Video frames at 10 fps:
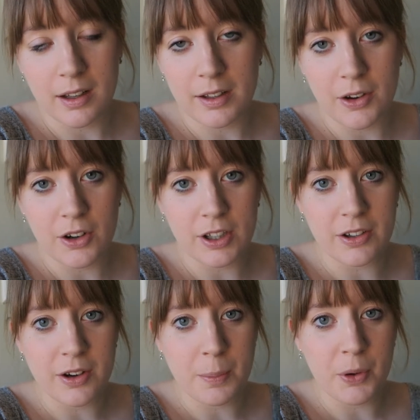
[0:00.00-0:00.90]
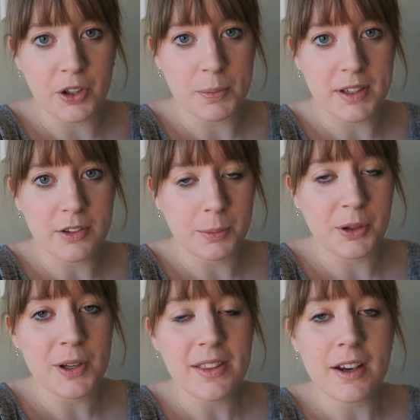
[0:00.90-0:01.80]
an earlier appointment. So I'm
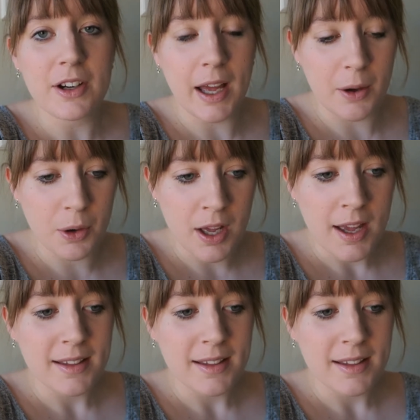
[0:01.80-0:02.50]
going there now.